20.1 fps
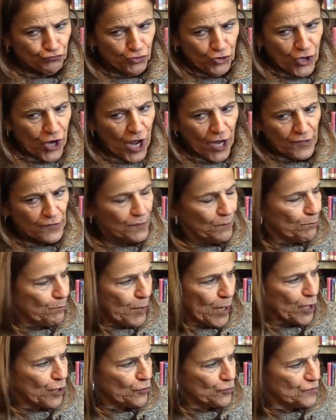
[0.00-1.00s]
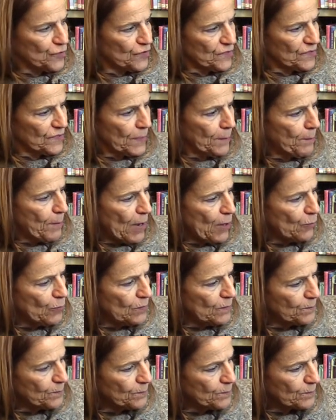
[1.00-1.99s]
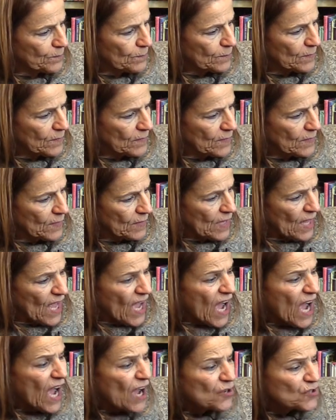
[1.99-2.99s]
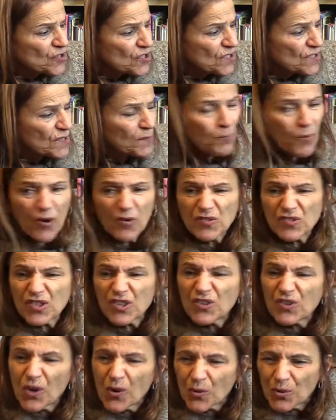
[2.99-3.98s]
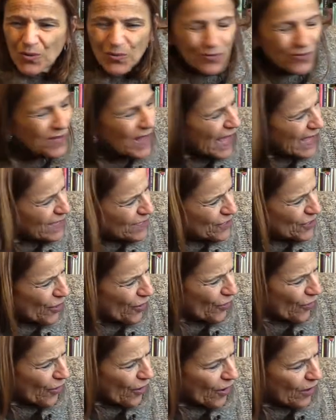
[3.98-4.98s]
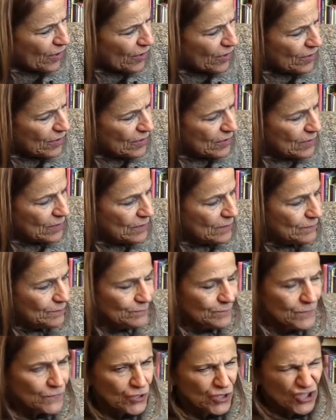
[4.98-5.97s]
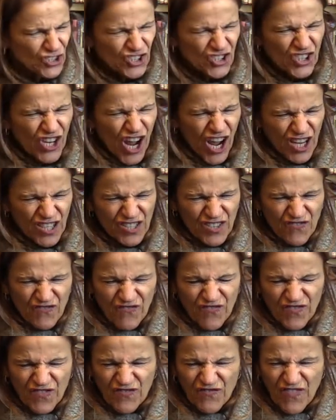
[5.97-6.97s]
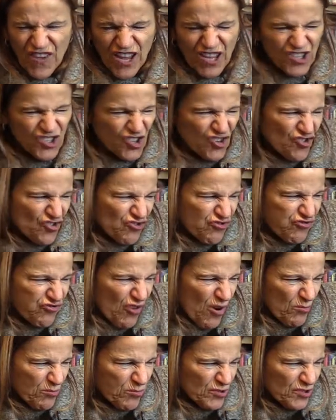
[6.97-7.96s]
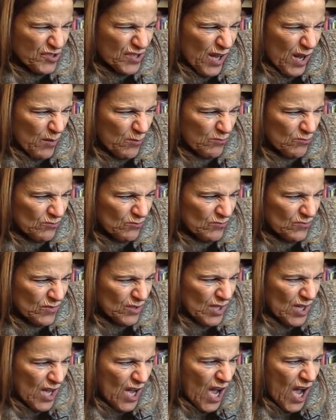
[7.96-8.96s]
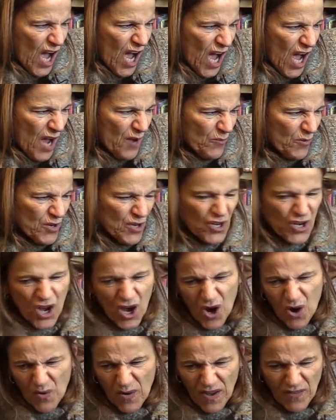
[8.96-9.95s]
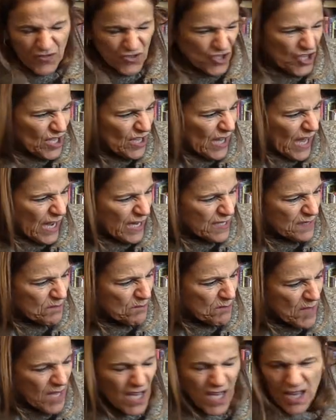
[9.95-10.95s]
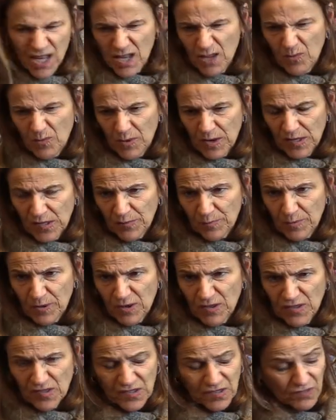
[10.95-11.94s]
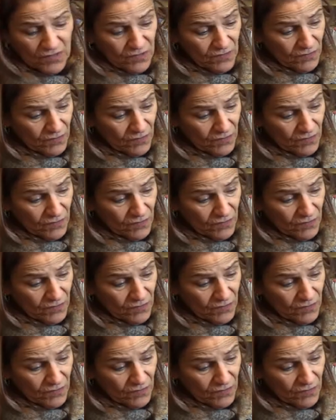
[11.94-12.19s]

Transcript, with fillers: Jackson puckers his lip out. How's she supposed to know you like her? Jackson's face crumbles up. I would know if she liked me, he whispers.